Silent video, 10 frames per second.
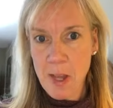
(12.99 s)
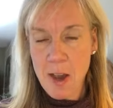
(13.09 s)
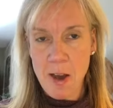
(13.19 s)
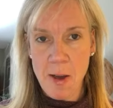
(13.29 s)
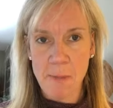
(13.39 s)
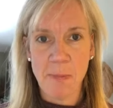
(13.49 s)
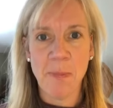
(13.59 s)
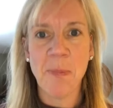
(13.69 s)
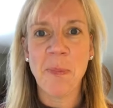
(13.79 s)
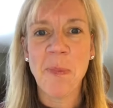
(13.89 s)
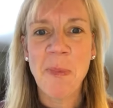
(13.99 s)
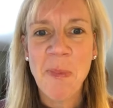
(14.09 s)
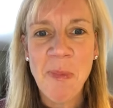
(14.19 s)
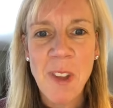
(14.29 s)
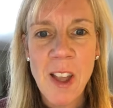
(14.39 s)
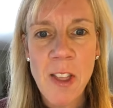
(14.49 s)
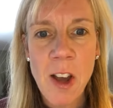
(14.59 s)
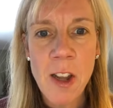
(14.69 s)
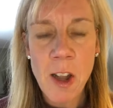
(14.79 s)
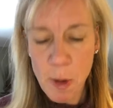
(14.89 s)

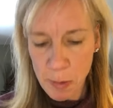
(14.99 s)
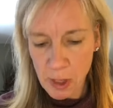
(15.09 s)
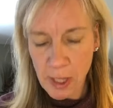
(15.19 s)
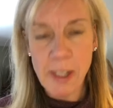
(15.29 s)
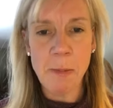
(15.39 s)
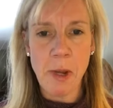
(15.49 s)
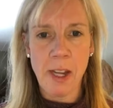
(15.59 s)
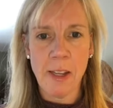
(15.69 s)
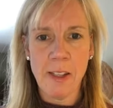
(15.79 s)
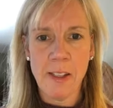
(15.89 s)
Hope you liked my